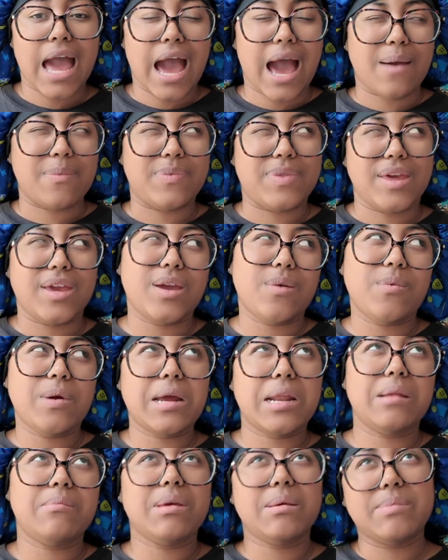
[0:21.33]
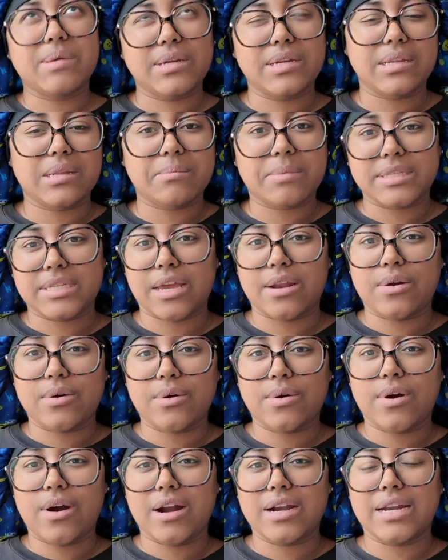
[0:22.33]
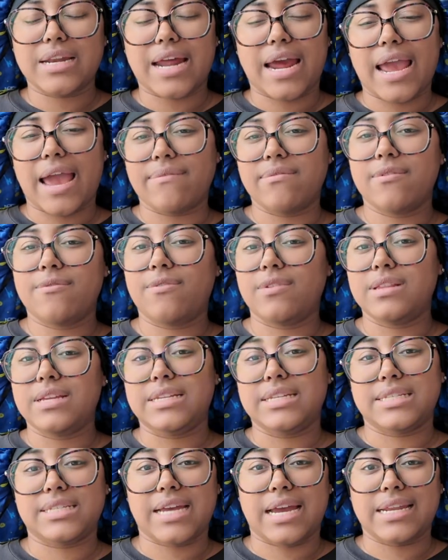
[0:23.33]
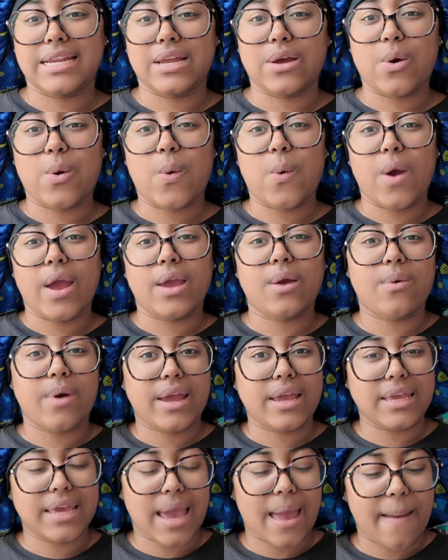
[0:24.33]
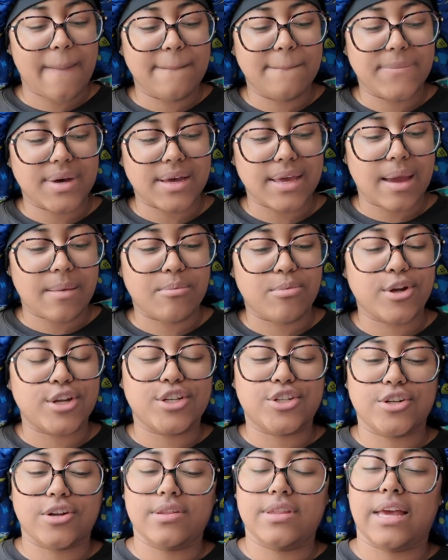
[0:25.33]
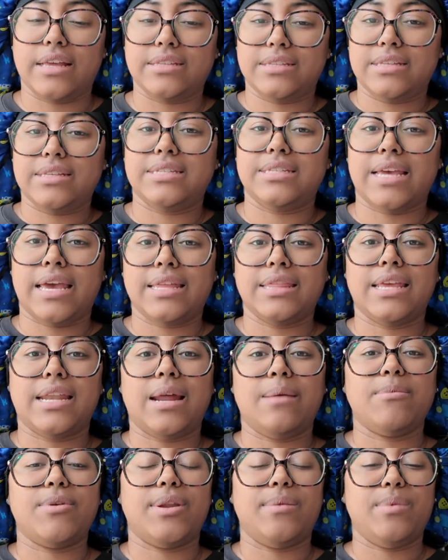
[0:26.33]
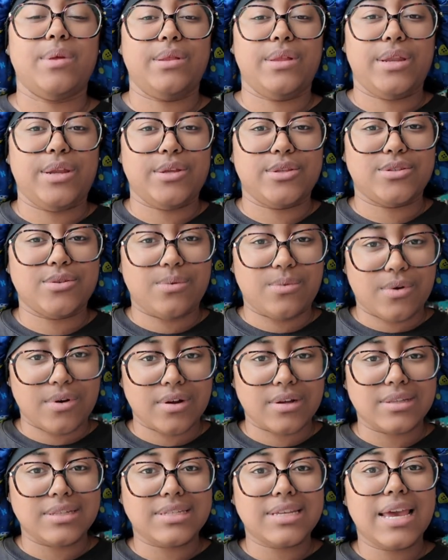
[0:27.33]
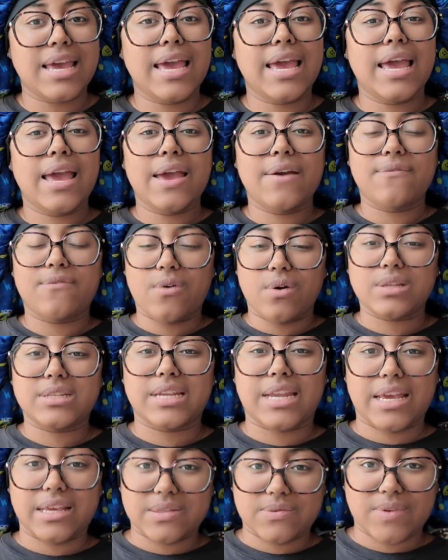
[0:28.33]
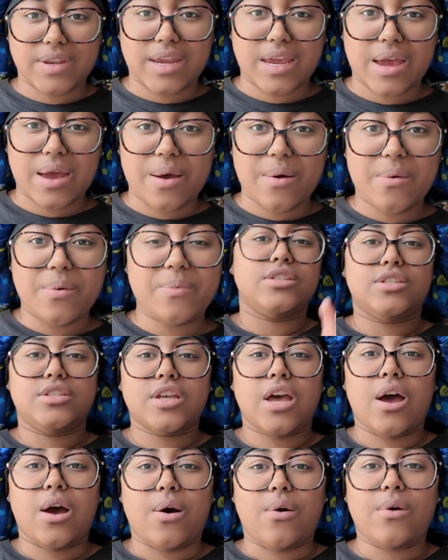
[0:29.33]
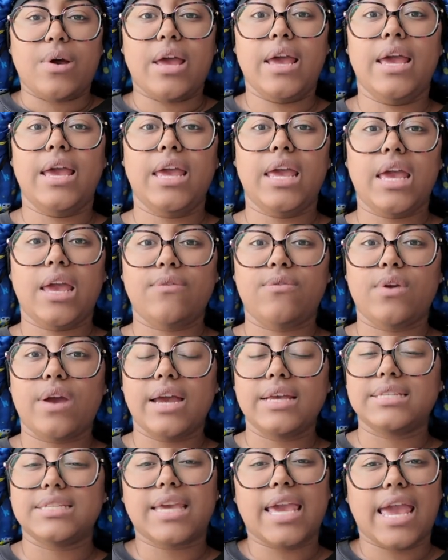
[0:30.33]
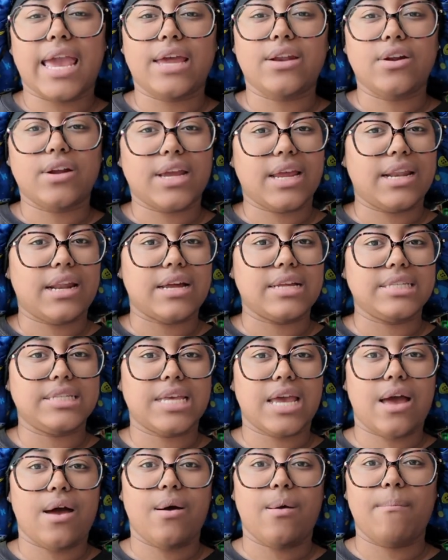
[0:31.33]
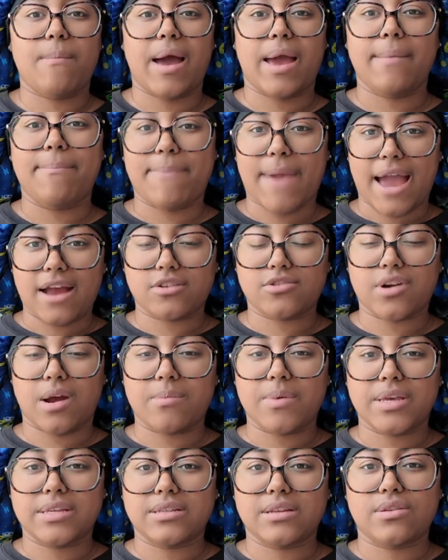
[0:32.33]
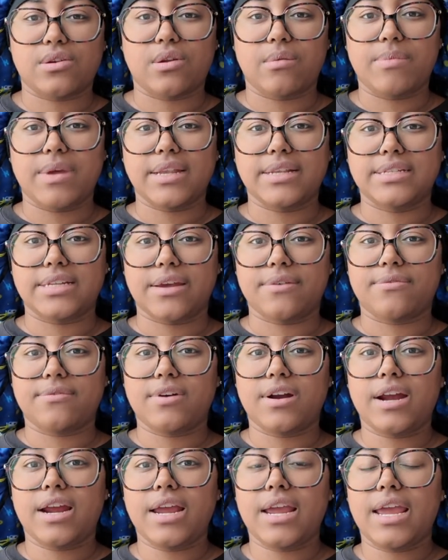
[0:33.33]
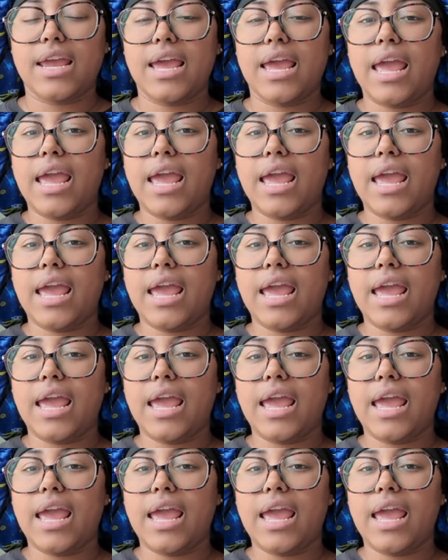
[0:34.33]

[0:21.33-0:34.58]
I'm thinking we're going to be building the Botanical Garden. I haven't fully decided quite yet, but I'm pretty sure that's the set that I'm going to be leaning towards for today's video. So if you guys can or cannot tell, my backdrop is a little bit different.